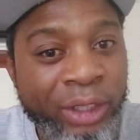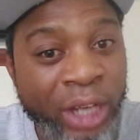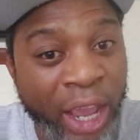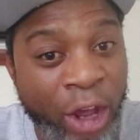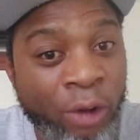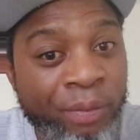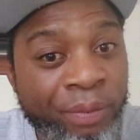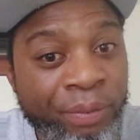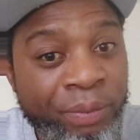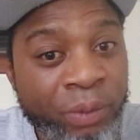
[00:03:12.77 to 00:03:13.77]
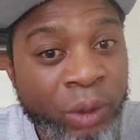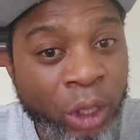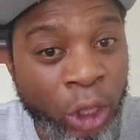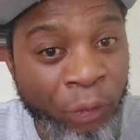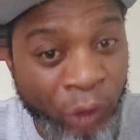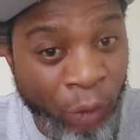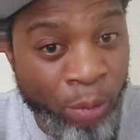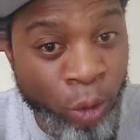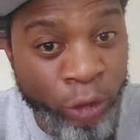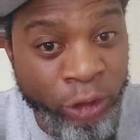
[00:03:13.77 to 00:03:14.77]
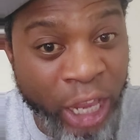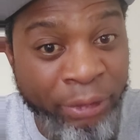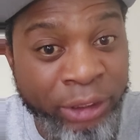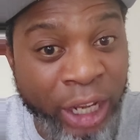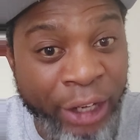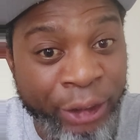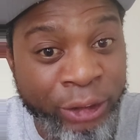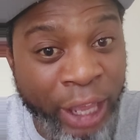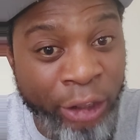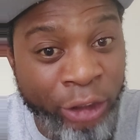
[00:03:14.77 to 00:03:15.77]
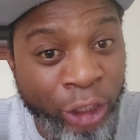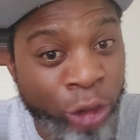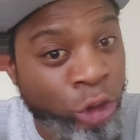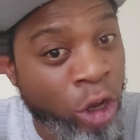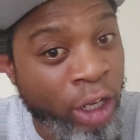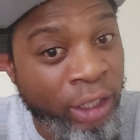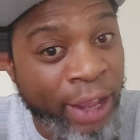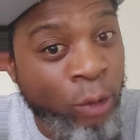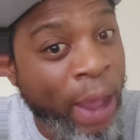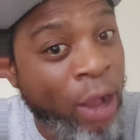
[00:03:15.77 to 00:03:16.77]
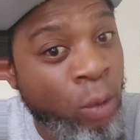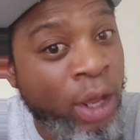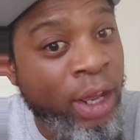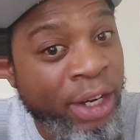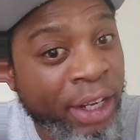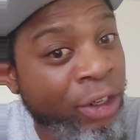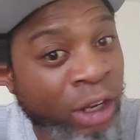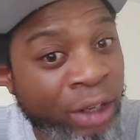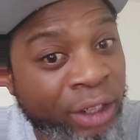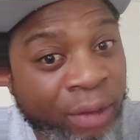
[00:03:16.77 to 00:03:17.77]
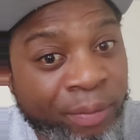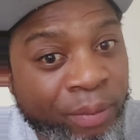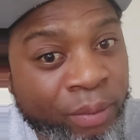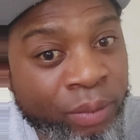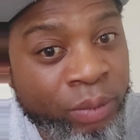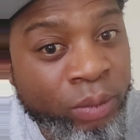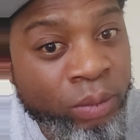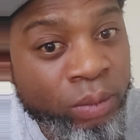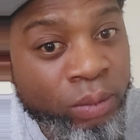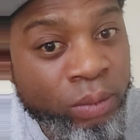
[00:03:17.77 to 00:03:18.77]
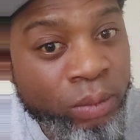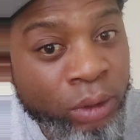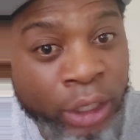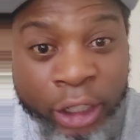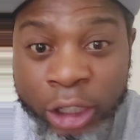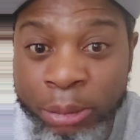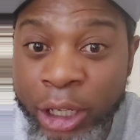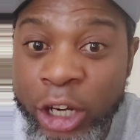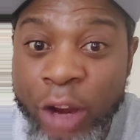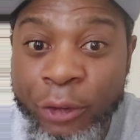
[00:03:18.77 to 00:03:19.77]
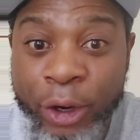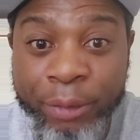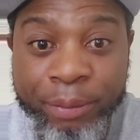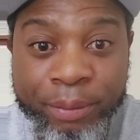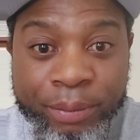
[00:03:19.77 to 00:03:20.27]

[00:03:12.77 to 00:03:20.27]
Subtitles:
Now, if there were more Southsiders out there talking like WAC 100 and all them, then it'd be different.